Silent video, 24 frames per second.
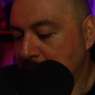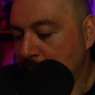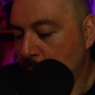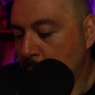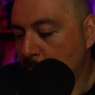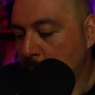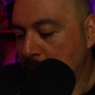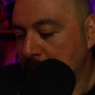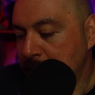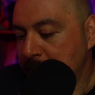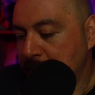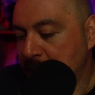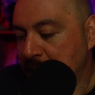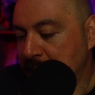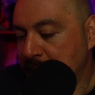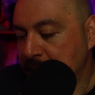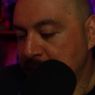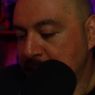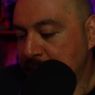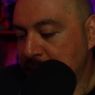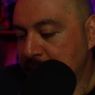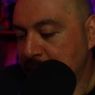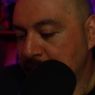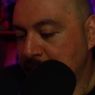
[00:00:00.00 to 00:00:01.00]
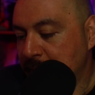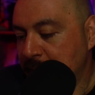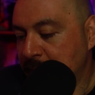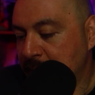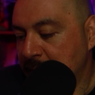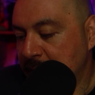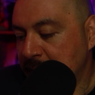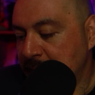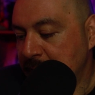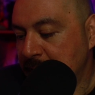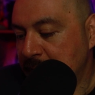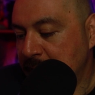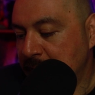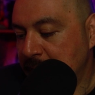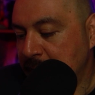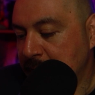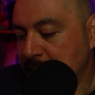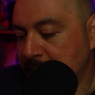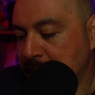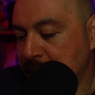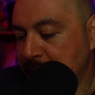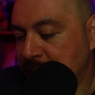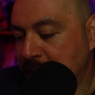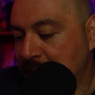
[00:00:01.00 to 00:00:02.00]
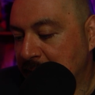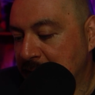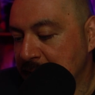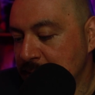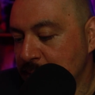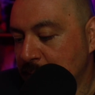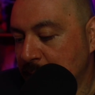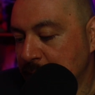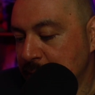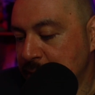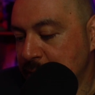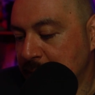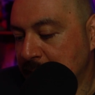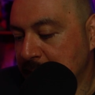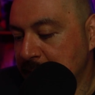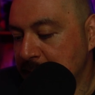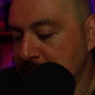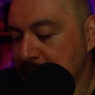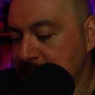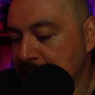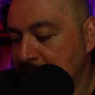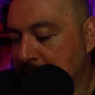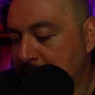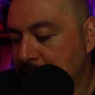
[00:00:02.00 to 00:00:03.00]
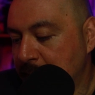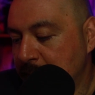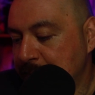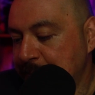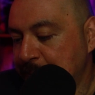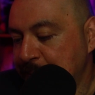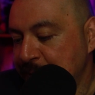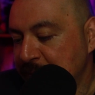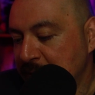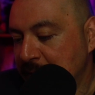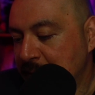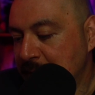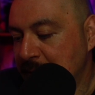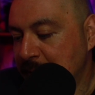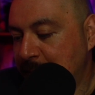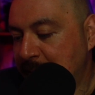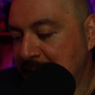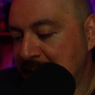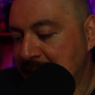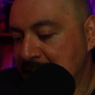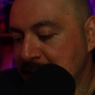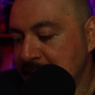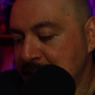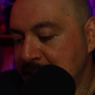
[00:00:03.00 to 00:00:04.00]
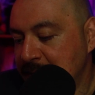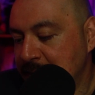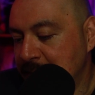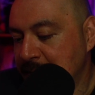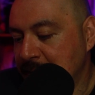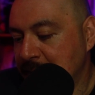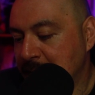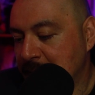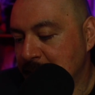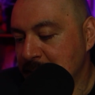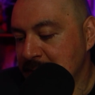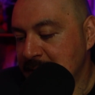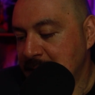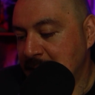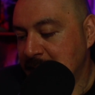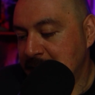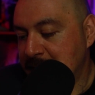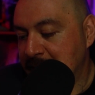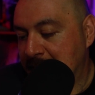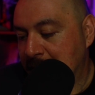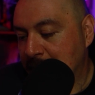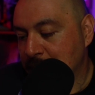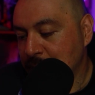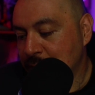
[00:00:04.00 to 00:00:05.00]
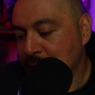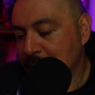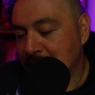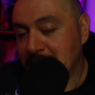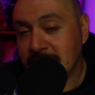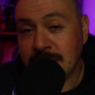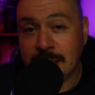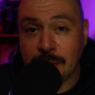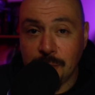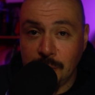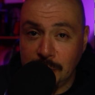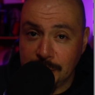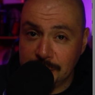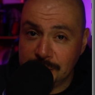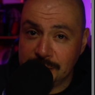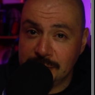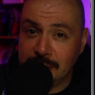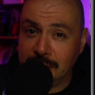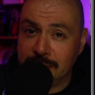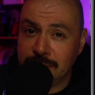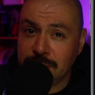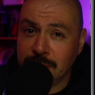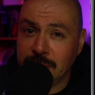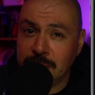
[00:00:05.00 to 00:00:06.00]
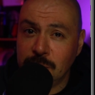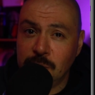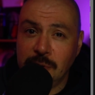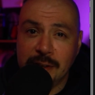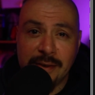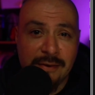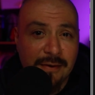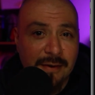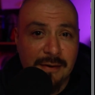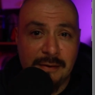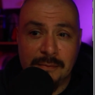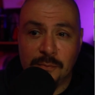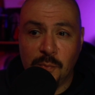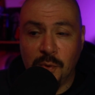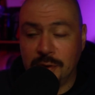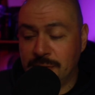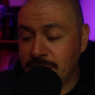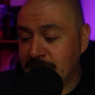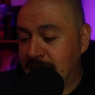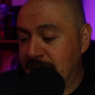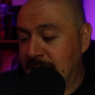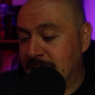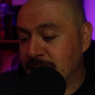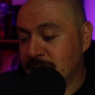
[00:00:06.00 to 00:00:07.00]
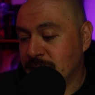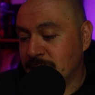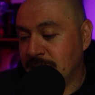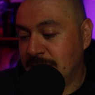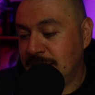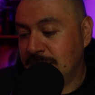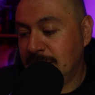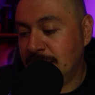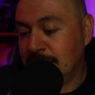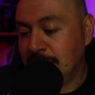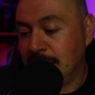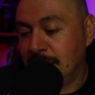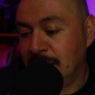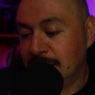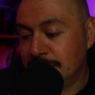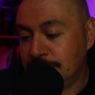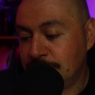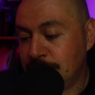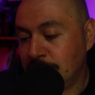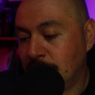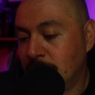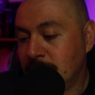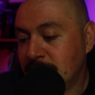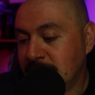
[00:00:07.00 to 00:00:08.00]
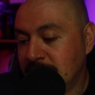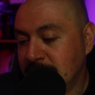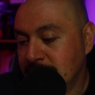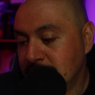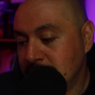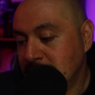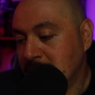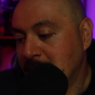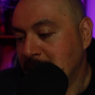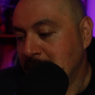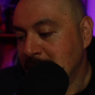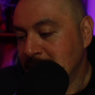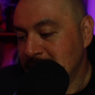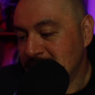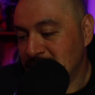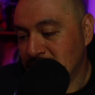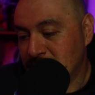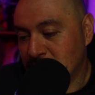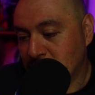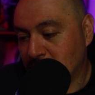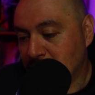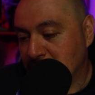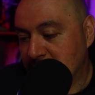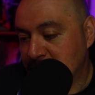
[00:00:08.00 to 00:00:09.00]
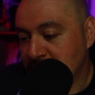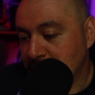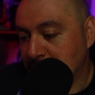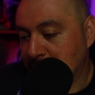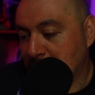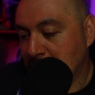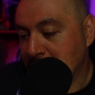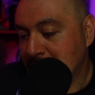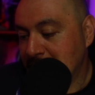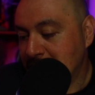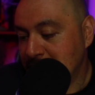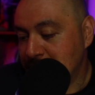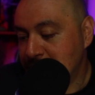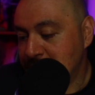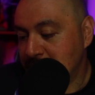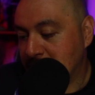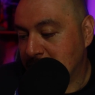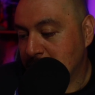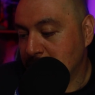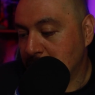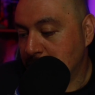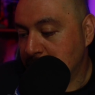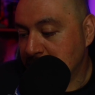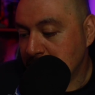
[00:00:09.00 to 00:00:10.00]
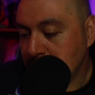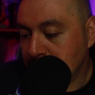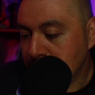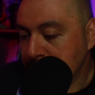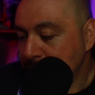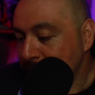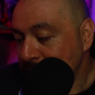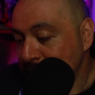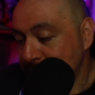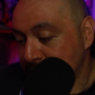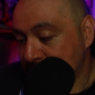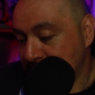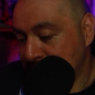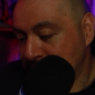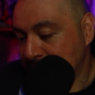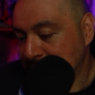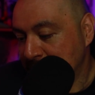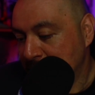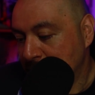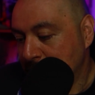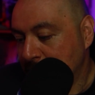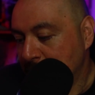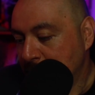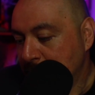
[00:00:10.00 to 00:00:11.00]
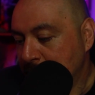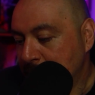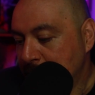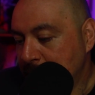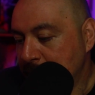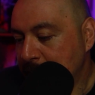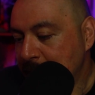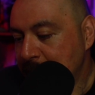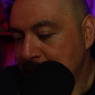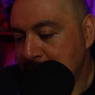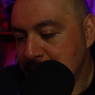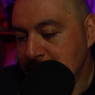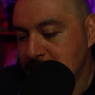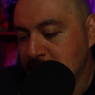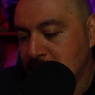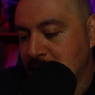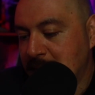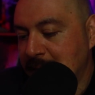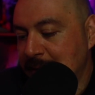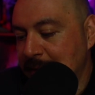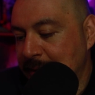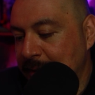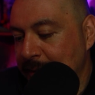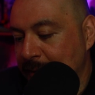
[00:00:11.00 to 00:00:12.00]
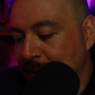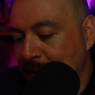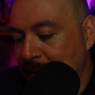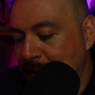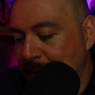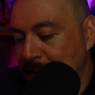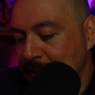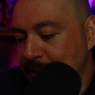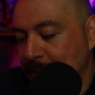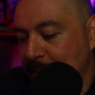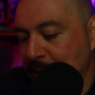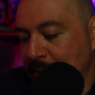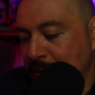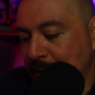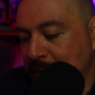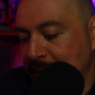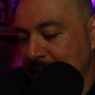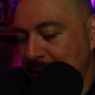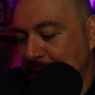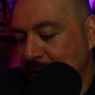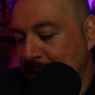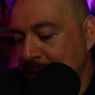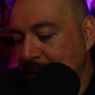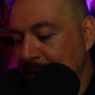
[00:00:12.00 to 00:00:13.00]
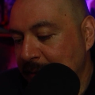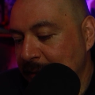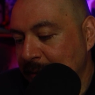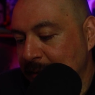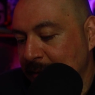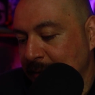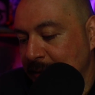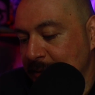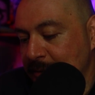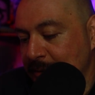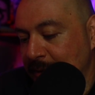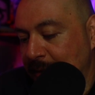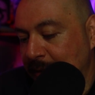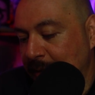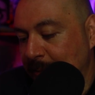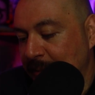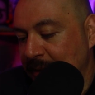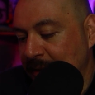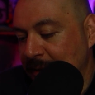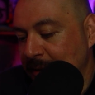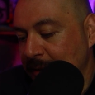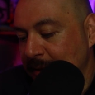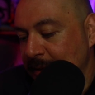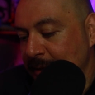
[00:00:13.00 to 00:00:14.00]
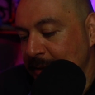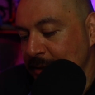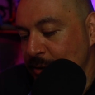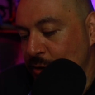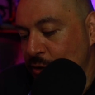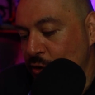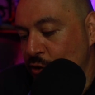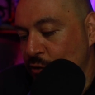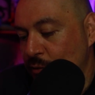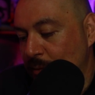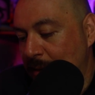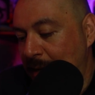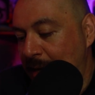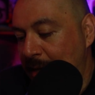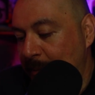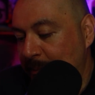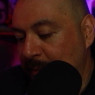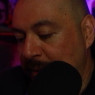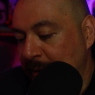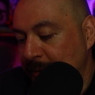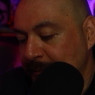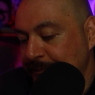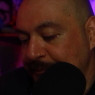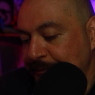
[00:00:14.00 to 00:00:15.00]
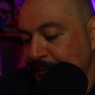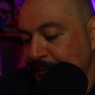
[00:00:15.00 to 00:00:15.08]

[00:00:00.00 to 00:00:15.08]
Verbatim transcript: the one month, the year. If you guys want to check this out, in the past year there was that downtrend that we were suffering with the, with every uh, token, just the crypto market in general. But look at this. Look at this right here, guys. I'm going to go ahead and click on this right here. But look at this drop.